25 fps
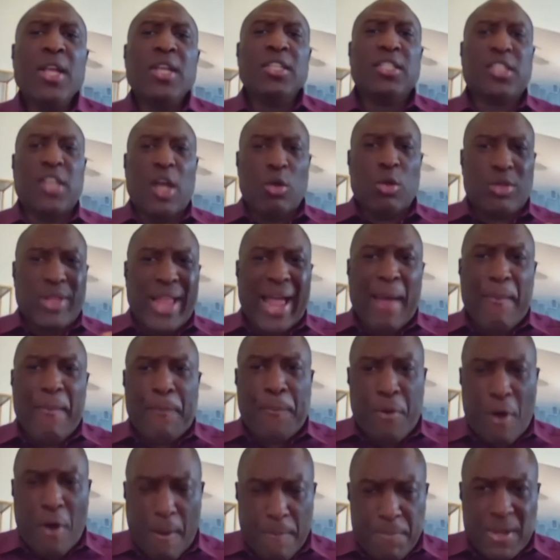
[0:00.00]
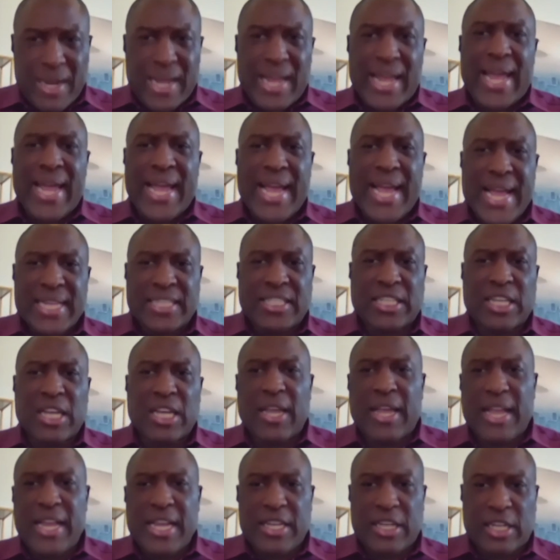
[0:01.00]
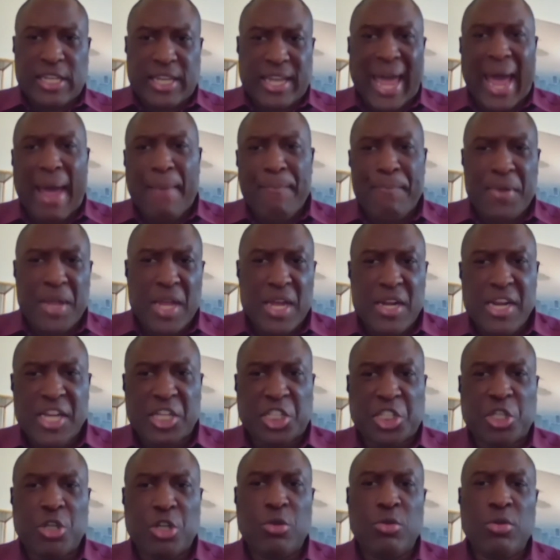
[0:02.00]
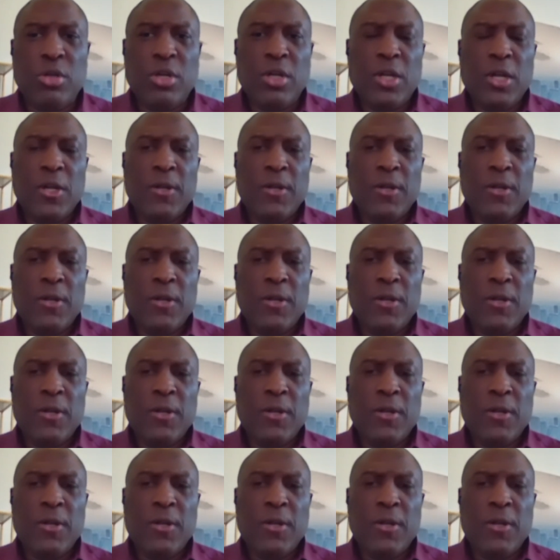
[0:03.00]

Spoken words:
So that probably it can be an issue.